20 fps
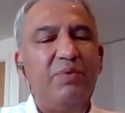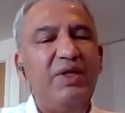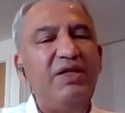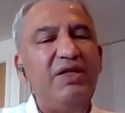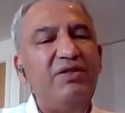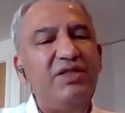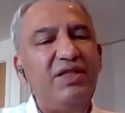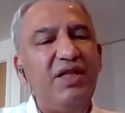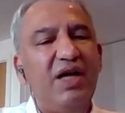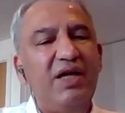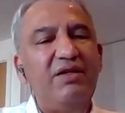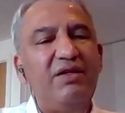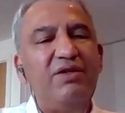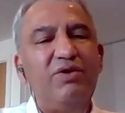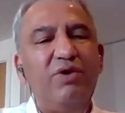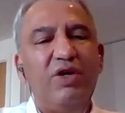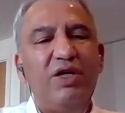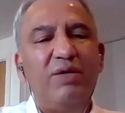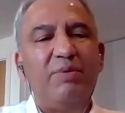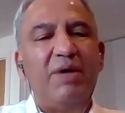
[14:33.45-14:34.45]
When we start to
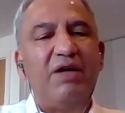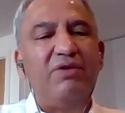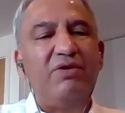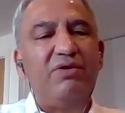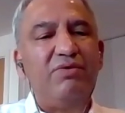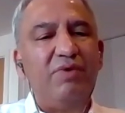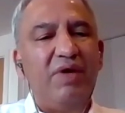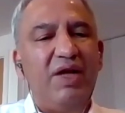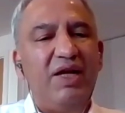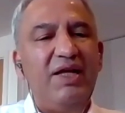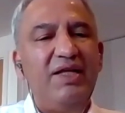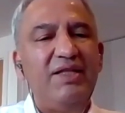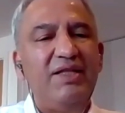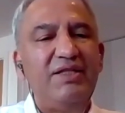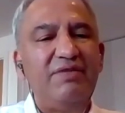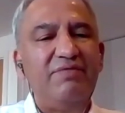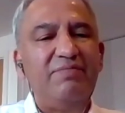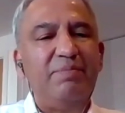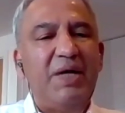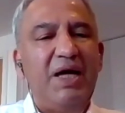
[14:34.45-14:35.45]
talk about
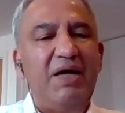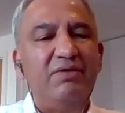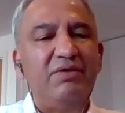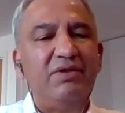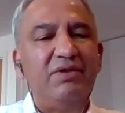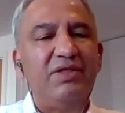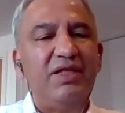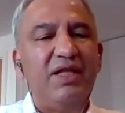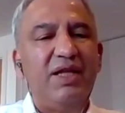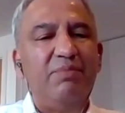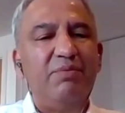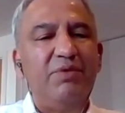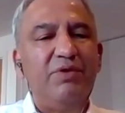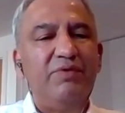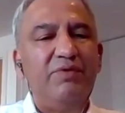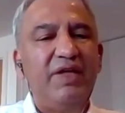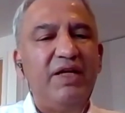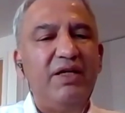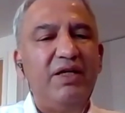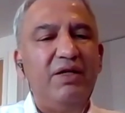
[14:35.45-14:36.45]
trillions of pounds that are
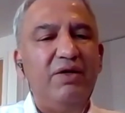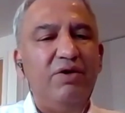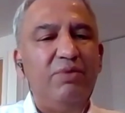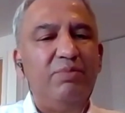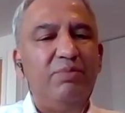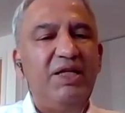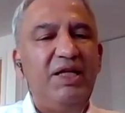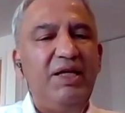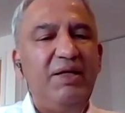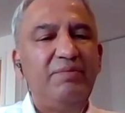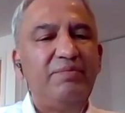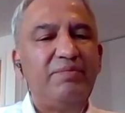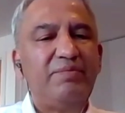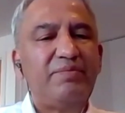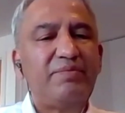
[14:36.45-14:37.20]
moving globally,